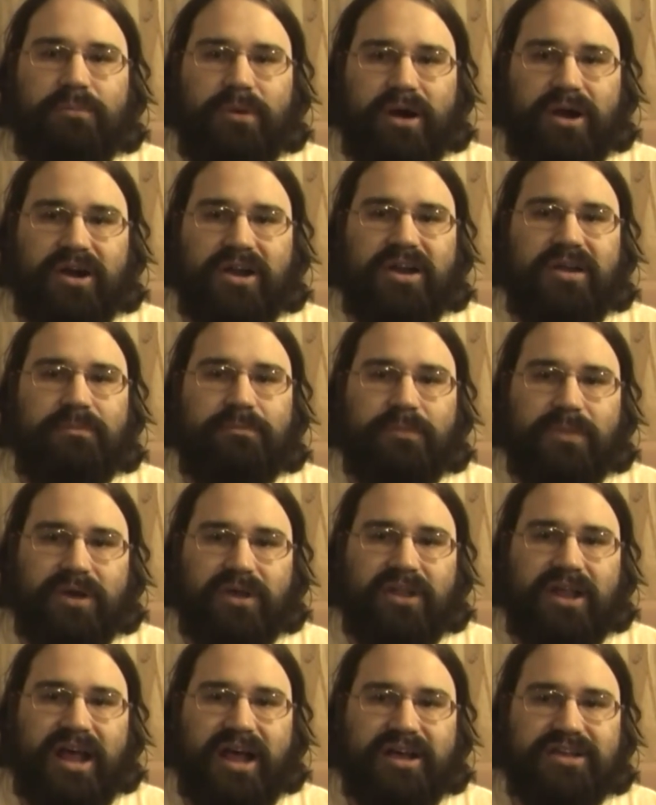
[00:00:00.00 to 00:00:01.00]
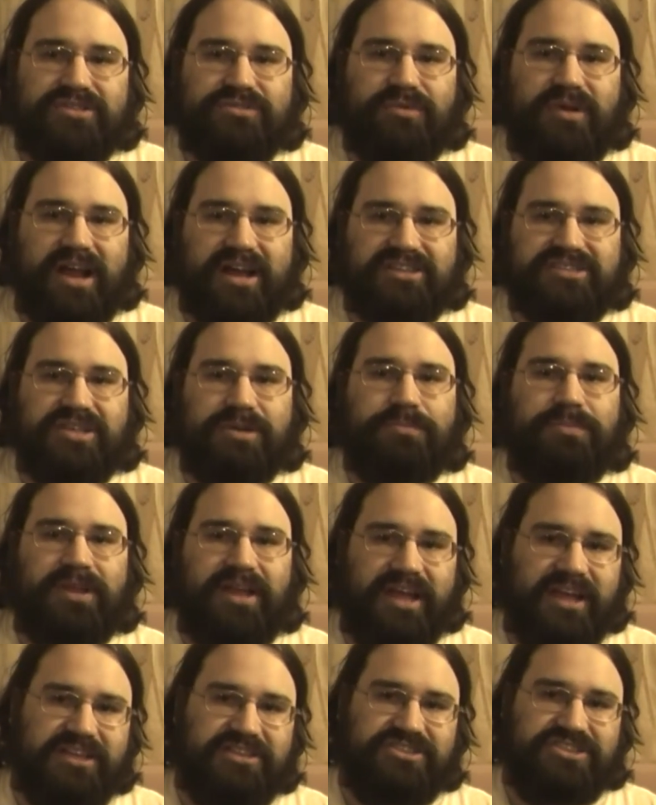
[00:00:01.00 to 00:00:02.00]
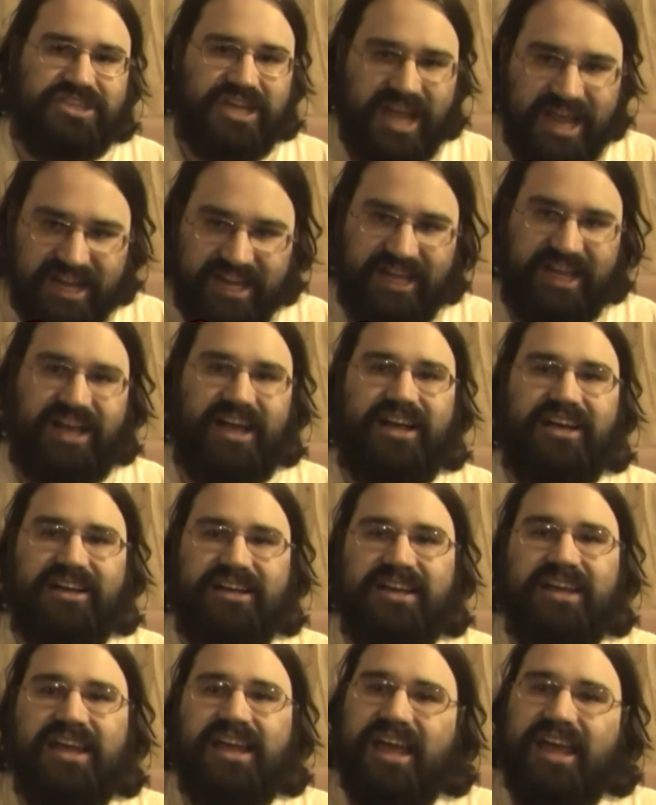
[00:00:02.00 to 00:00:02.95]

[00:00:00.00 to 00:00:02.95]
Bart and Milhouse were actually playing Jenga,